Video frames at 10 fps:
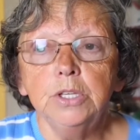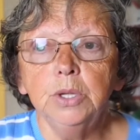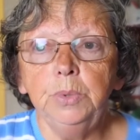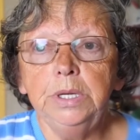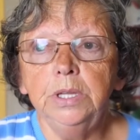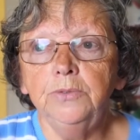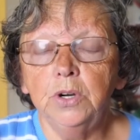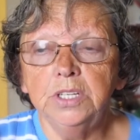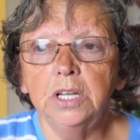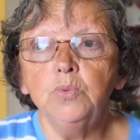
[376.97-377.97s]
So we did the
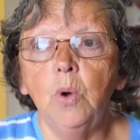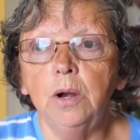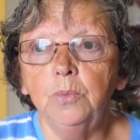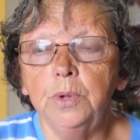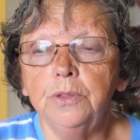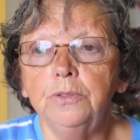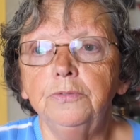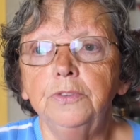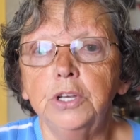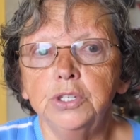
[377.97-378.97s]
Vortex water with
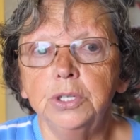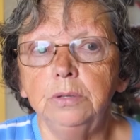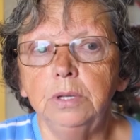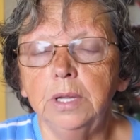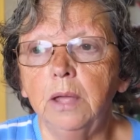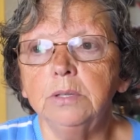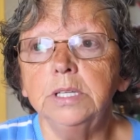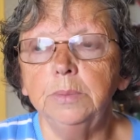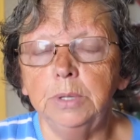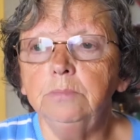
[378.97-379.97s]
the fish and the
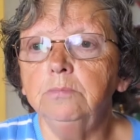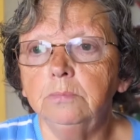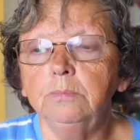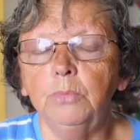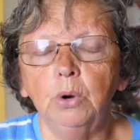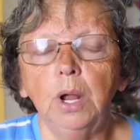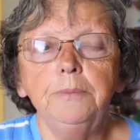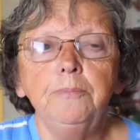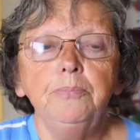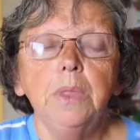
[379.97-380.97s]
calcium and boron.